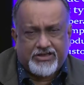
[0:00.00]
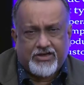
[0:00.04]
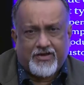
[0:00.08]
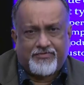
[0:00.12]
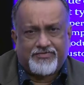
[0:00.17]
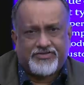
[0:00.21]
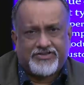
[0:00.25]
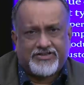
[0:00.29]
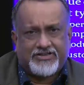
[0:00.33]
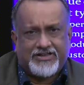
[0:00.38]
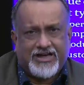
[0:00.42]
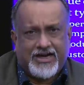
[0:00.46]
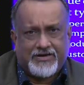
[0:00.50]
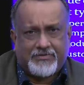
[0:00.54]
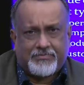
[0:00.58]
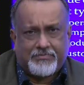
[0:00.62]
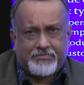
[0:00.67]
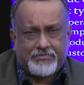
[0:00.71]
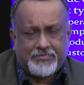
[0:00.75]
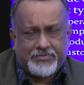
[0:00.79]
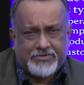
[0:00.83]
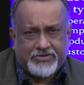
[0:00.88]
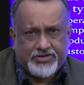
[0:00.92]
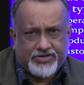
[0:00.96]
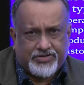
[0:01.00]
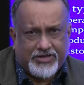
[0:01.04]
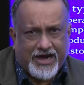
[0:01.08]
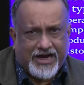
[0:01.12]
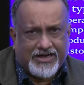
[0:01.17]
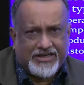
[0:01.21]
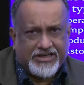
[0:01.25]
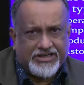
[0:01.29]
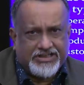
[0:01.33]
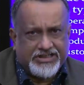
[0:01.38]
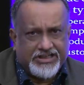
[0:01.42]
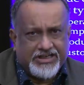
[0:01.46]
of that
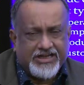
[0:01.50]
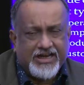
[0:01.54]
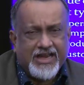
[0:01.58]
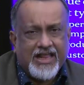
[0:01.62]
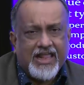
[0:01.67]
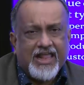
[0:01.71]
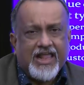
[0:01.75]
strategy